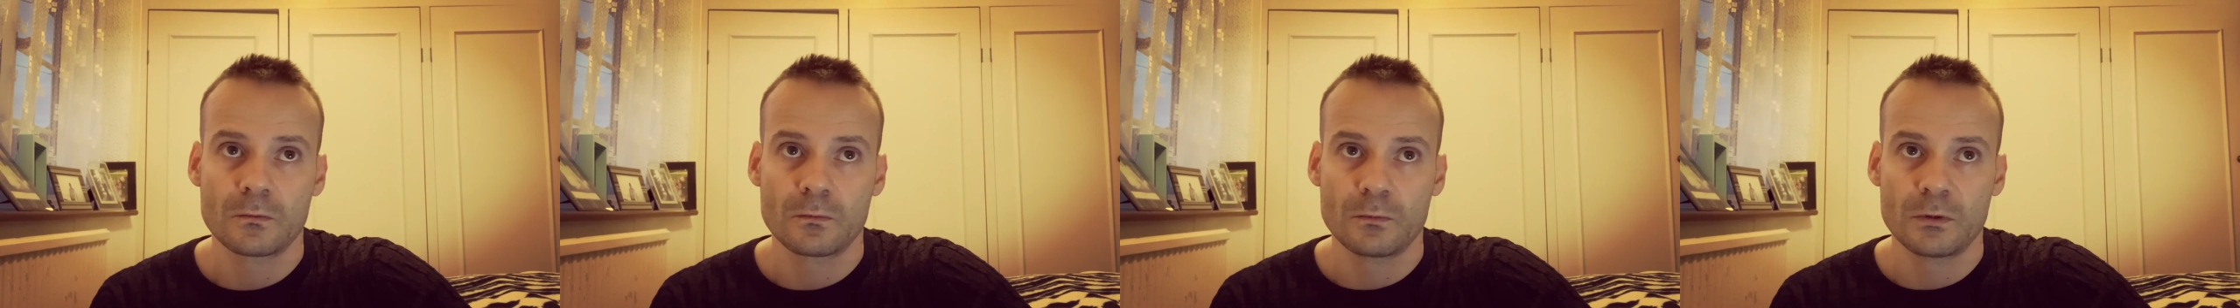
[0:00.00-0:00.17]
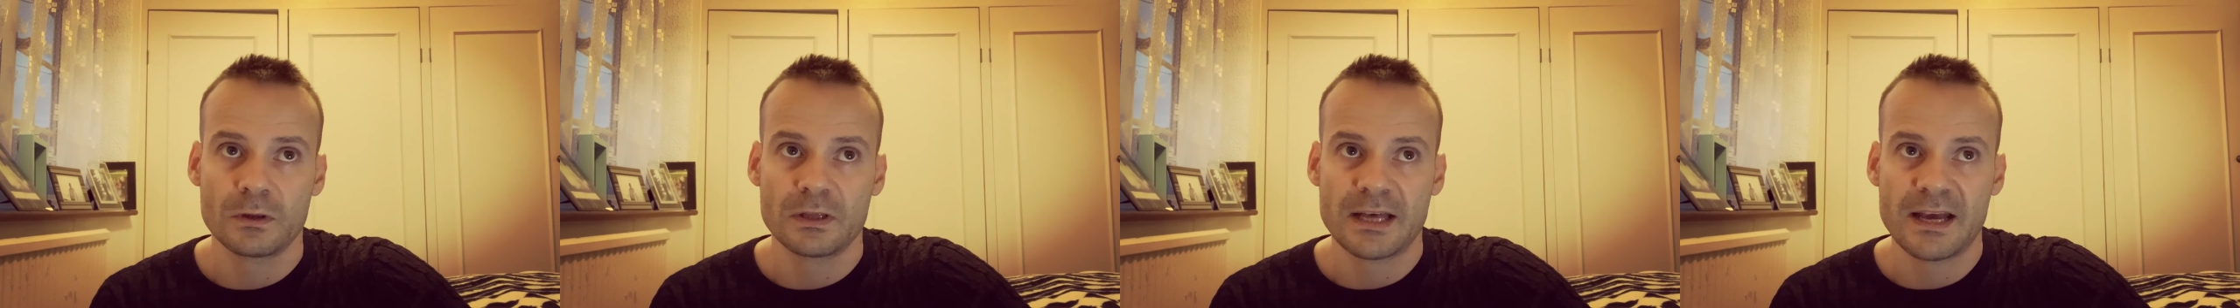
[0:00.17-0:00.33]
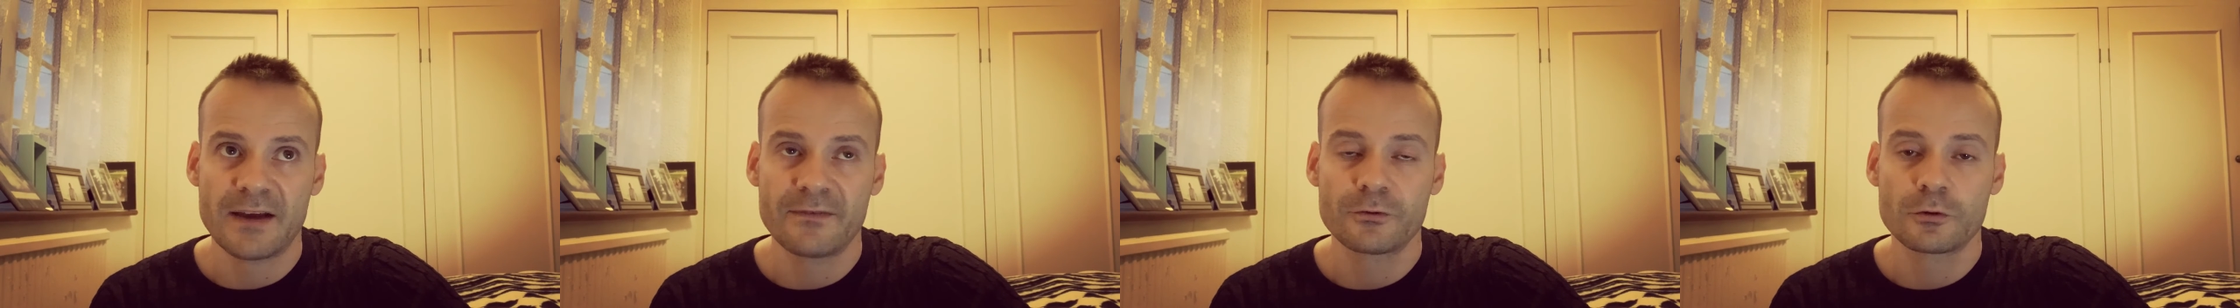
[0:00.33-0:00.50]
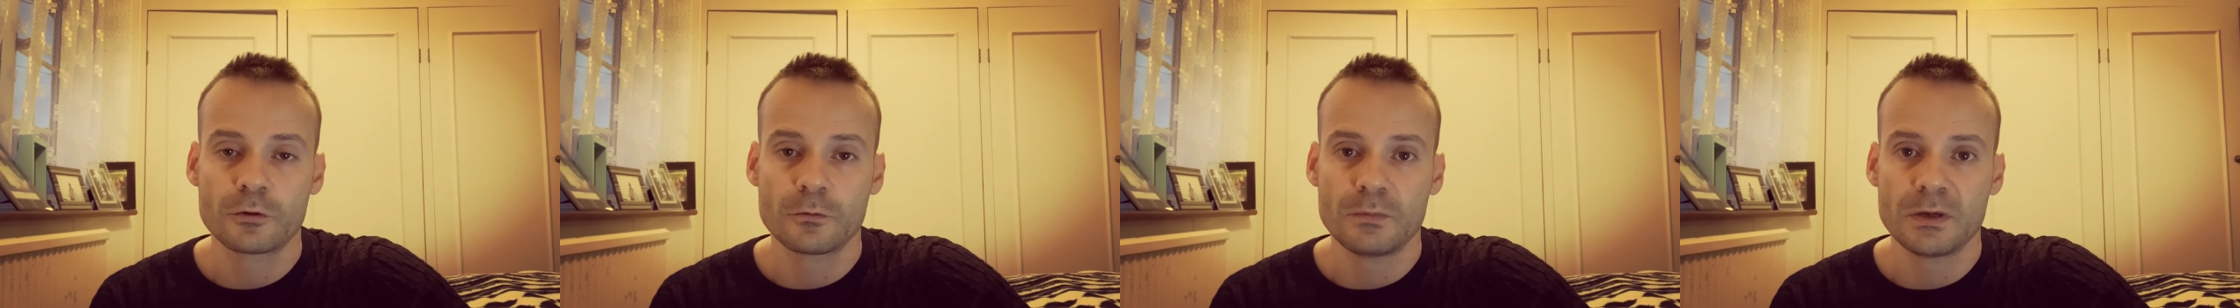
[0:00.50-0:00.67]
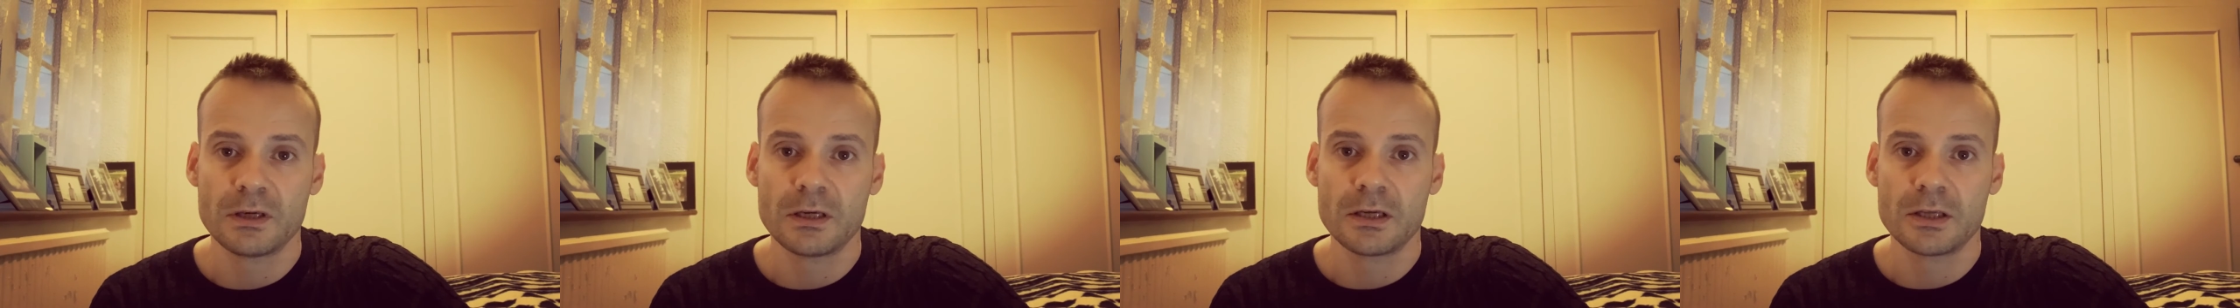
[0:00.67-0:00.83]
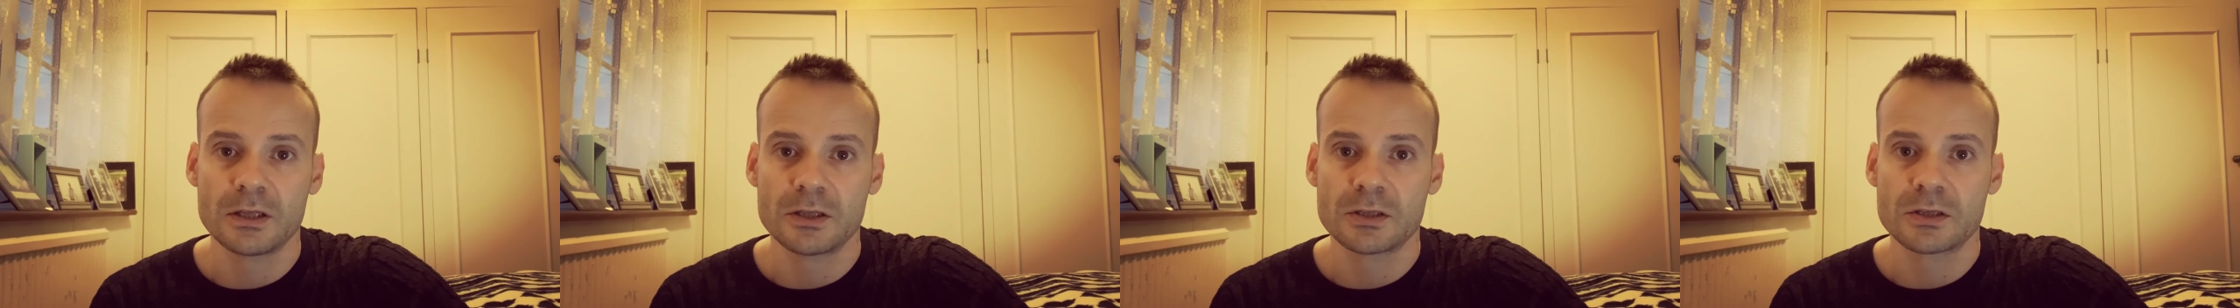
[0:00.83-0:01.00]
will have to
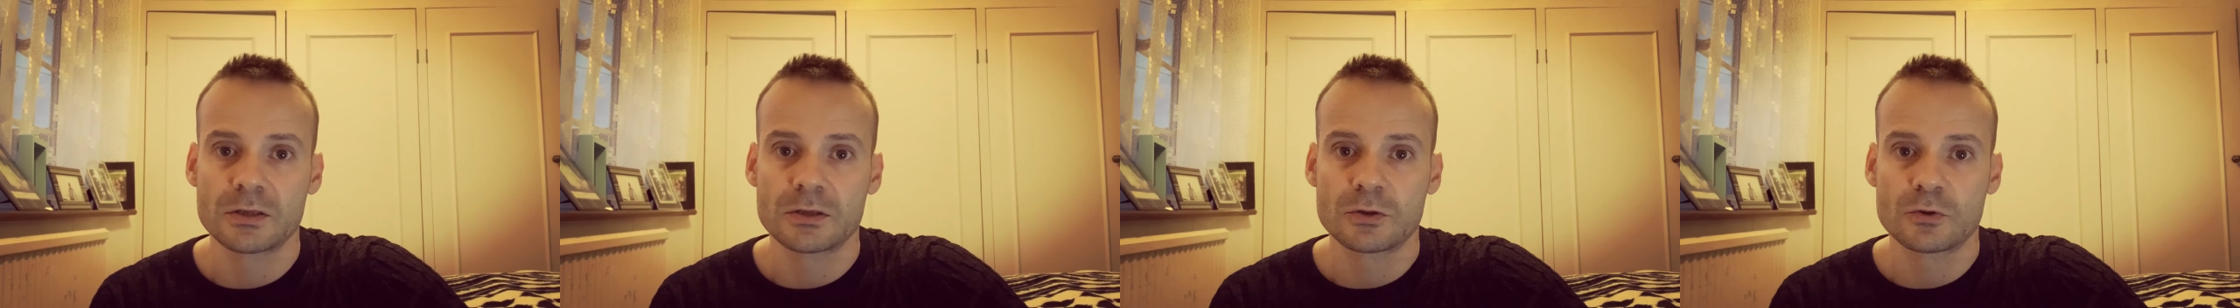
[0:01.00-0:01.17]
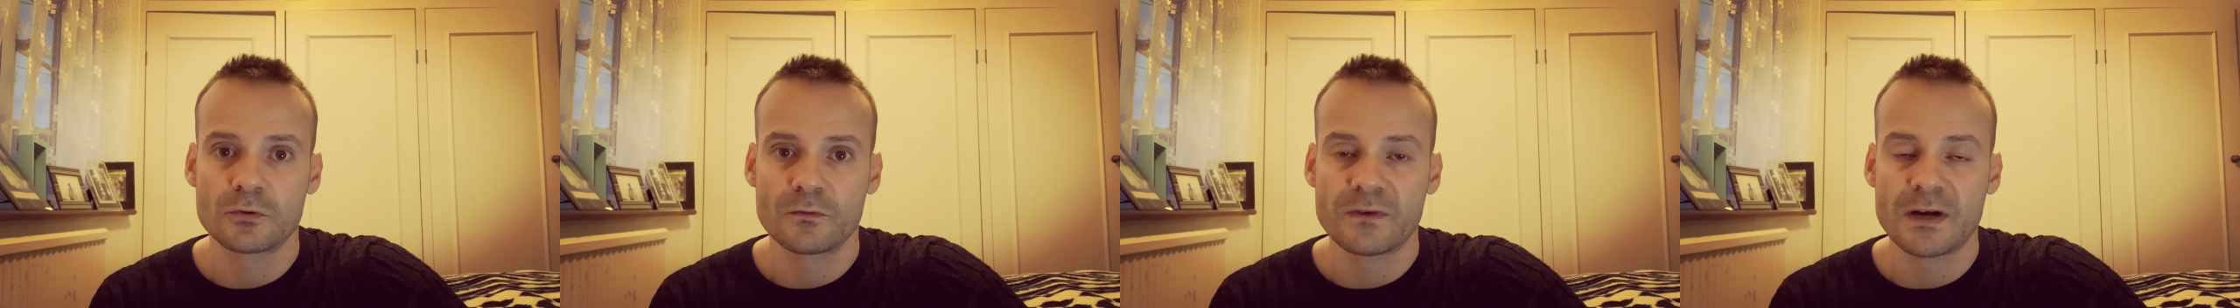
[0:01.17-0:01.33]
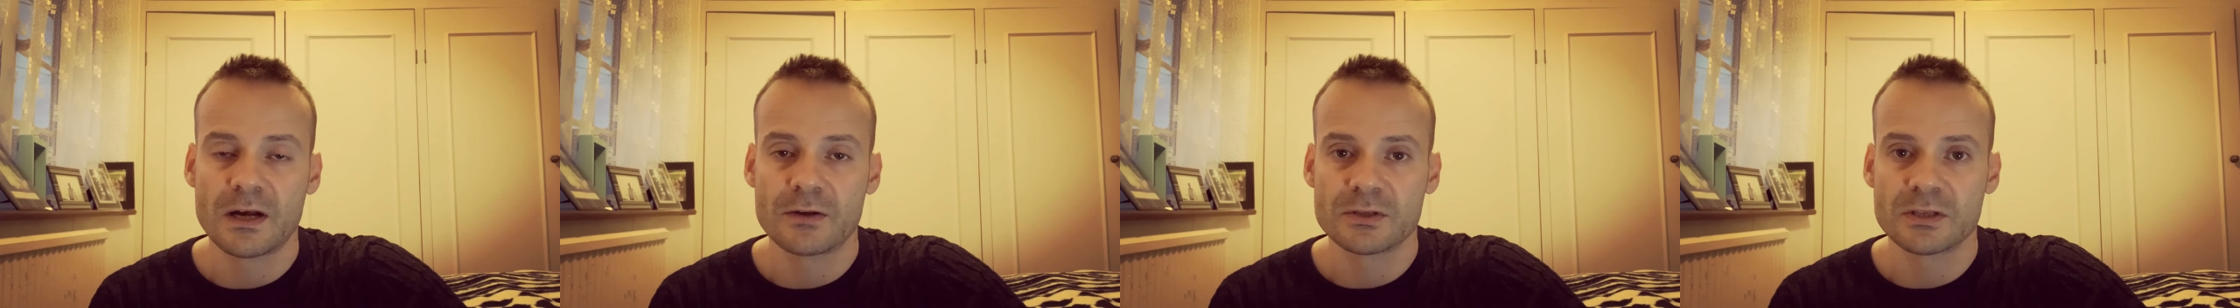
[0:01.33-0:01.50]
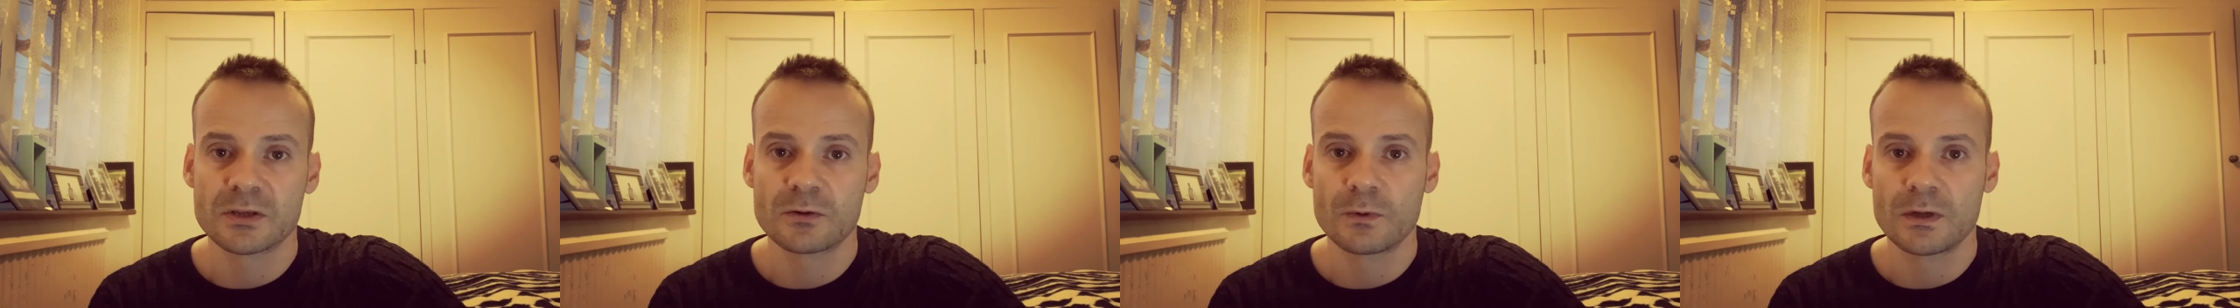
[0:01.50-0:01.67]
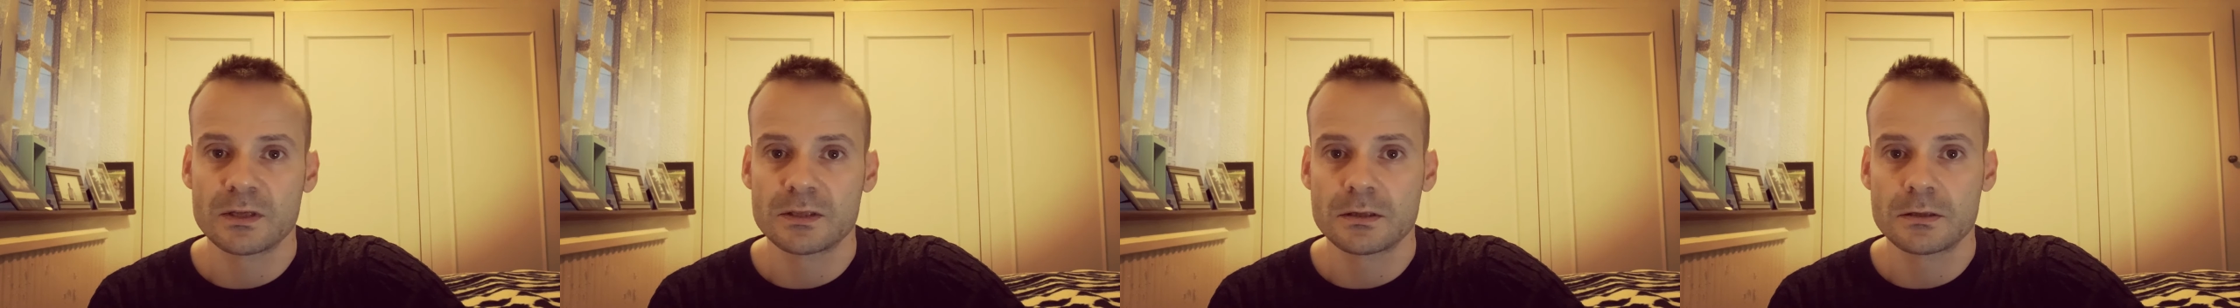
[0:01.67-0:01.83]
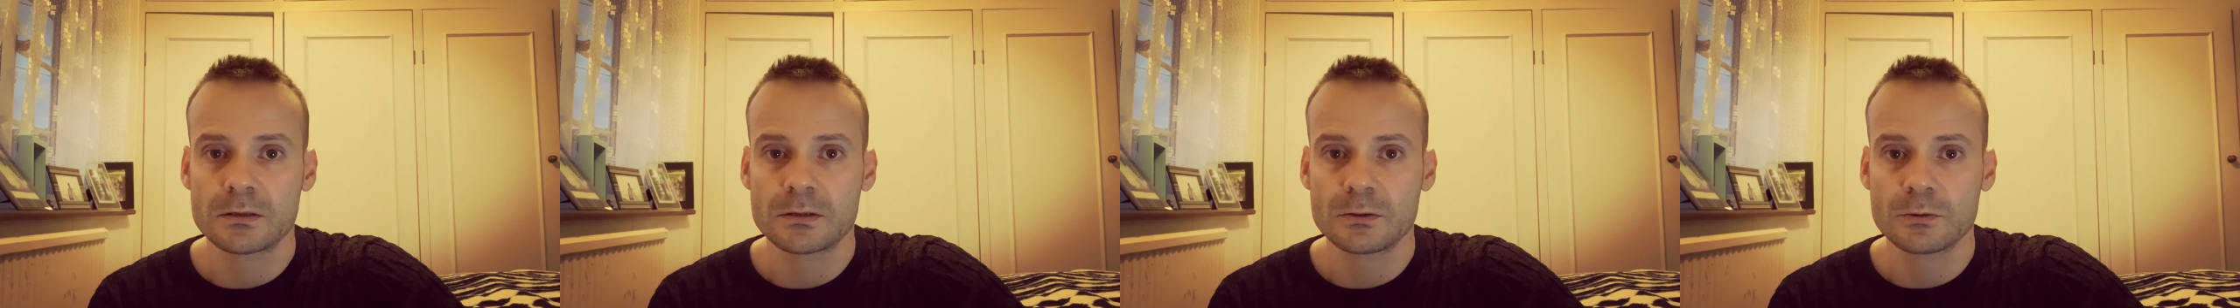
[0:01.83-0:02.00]
be in
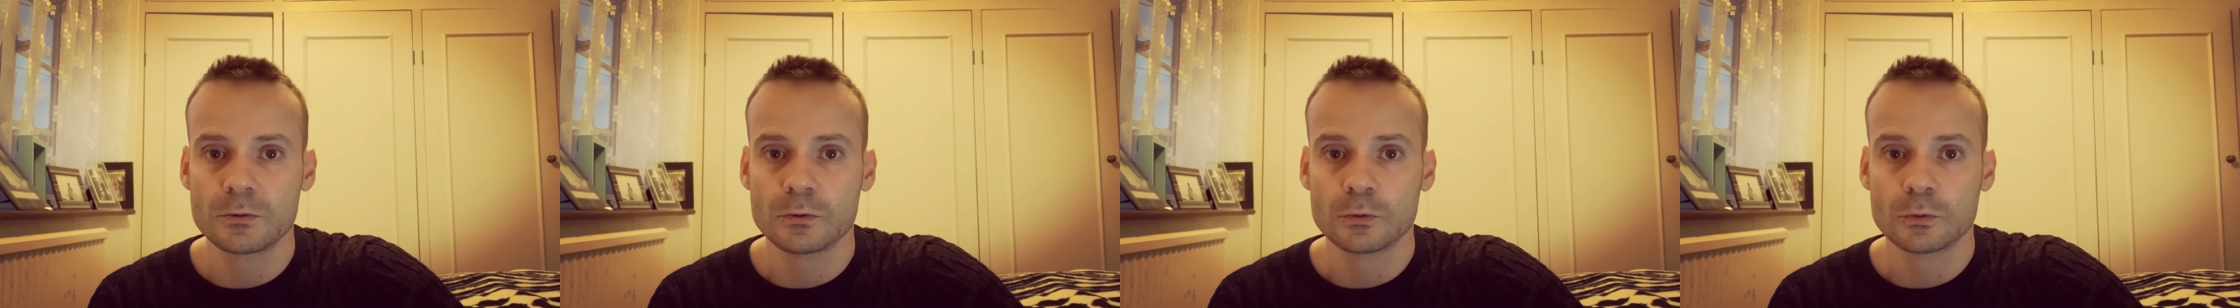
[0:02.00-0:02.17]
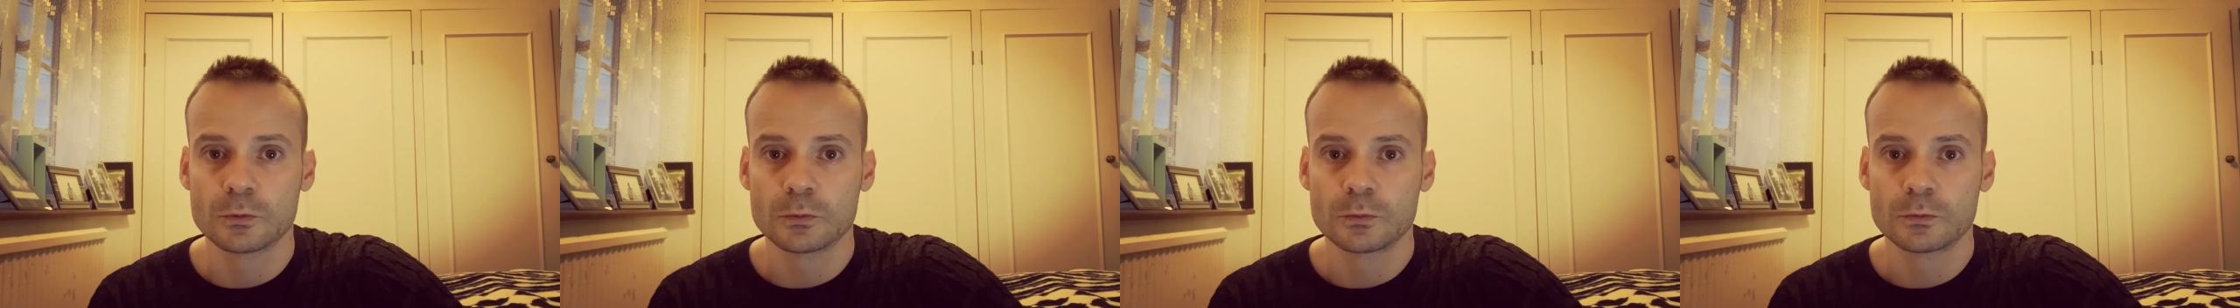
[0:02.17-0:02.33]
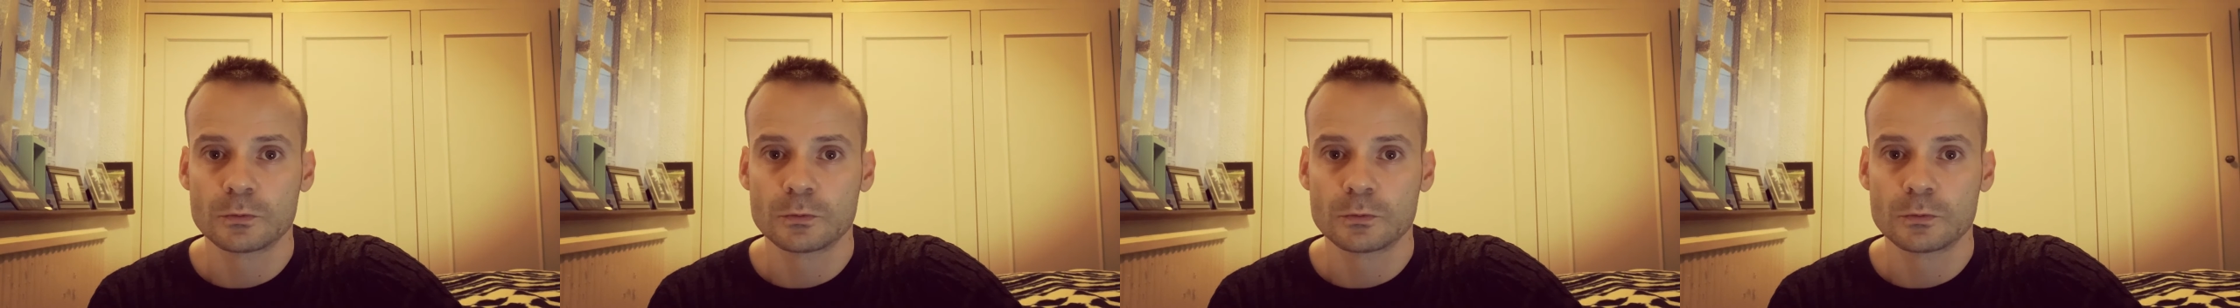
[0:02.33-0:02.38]
2022.